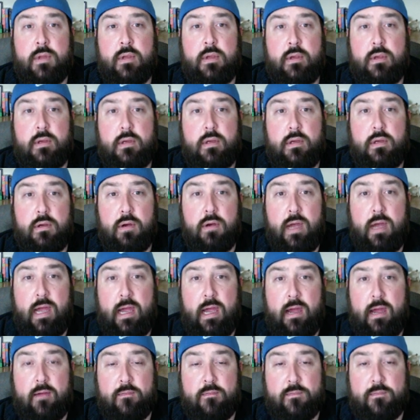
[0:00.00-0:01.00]
you'll
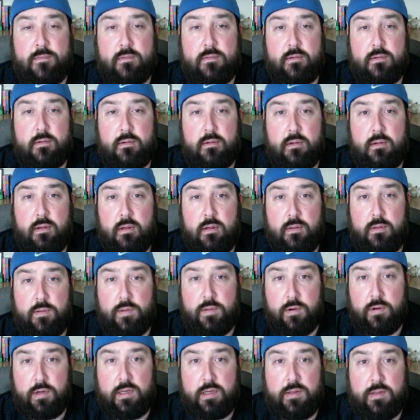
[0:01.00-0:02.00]
have
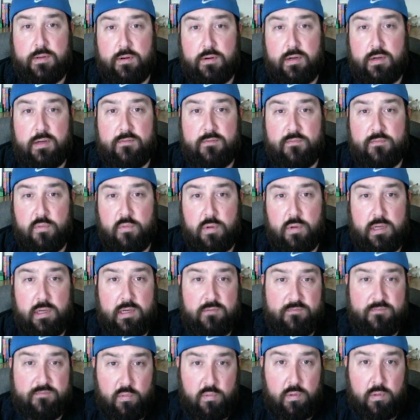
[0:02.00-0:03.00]
30, 30, 40,
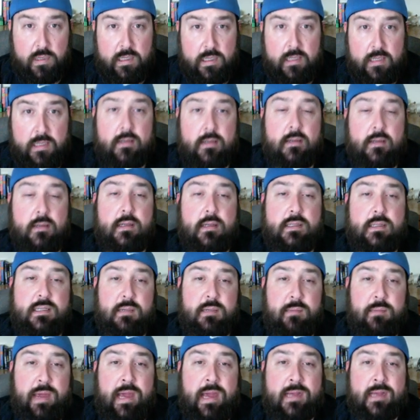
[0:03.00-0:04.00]
and 40 to
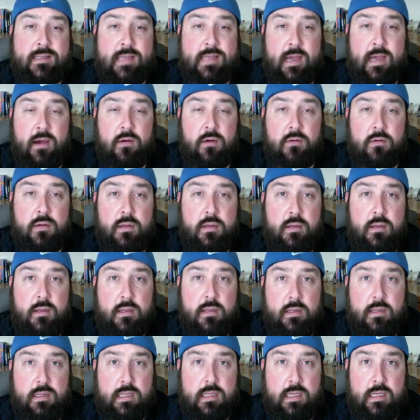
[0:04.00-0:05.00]
max out
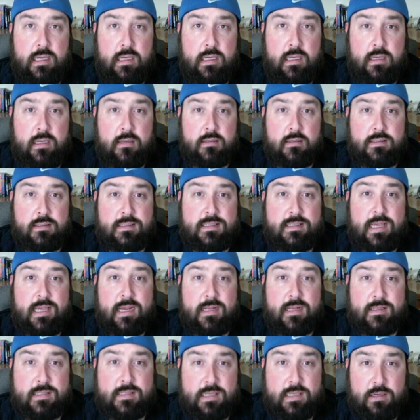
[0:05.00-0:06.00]
the
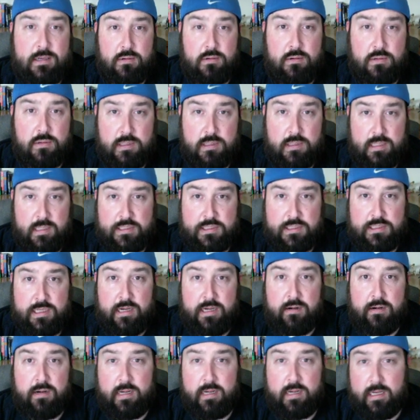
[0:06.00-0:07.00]
second skill on a
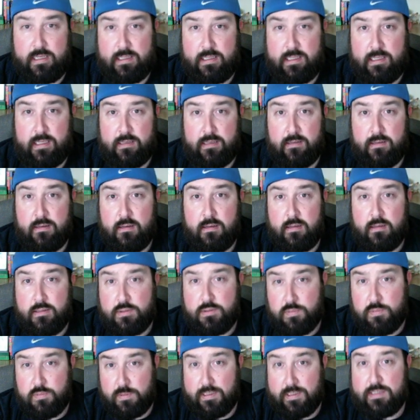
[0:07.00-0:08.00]
legendary, and then
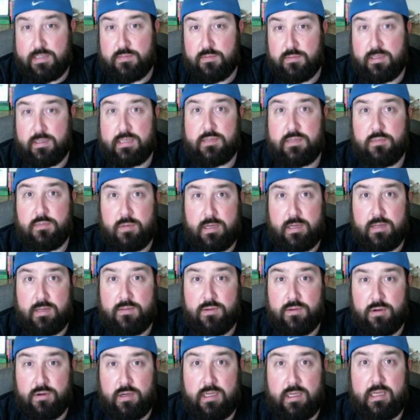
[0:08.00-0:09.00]
20, 20, 20,
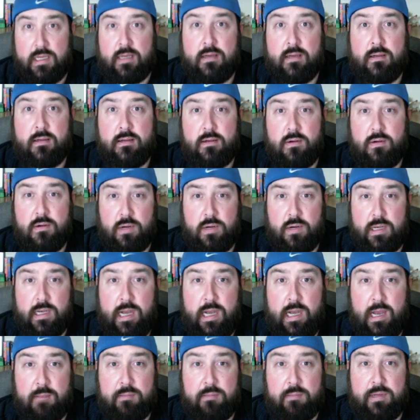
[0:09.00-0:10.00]
30 on an
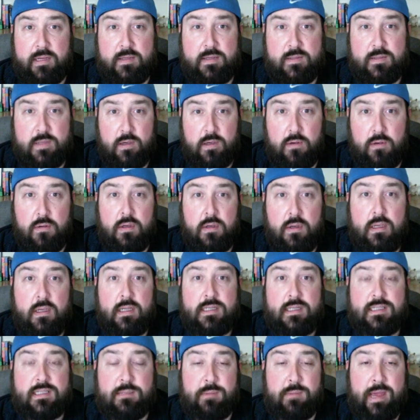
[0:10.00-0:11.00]
epic. So
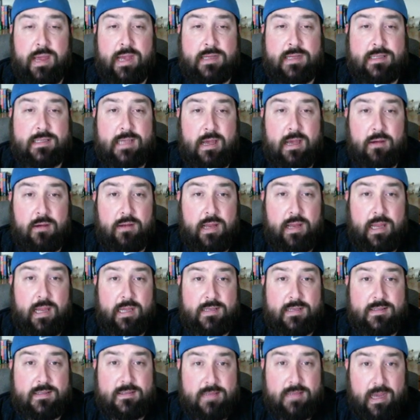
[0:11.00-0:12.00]
to max out a
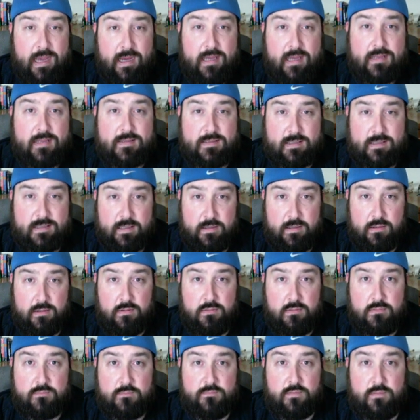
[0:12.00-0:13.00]
second skill
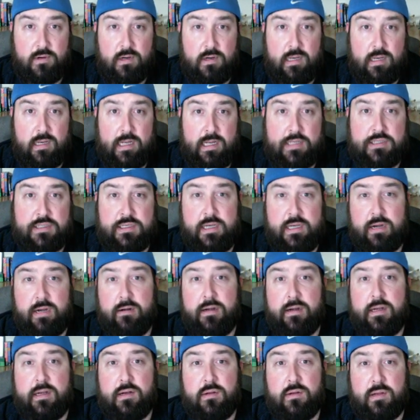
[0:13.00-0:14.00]
for a
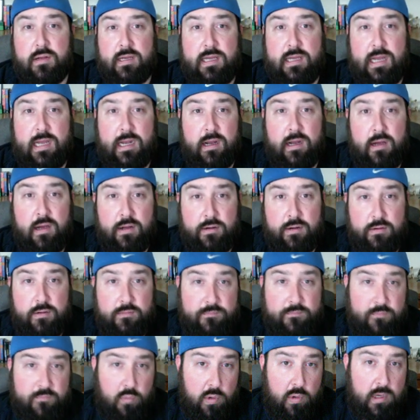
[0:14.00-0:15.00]
legendary, you're looking at
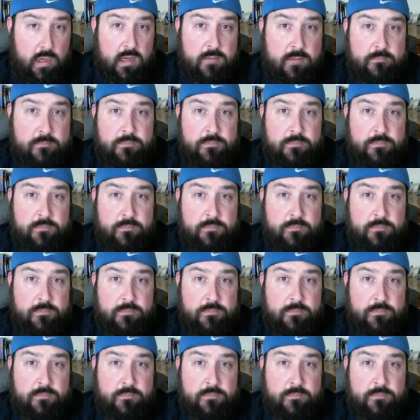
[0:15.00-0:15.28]
140,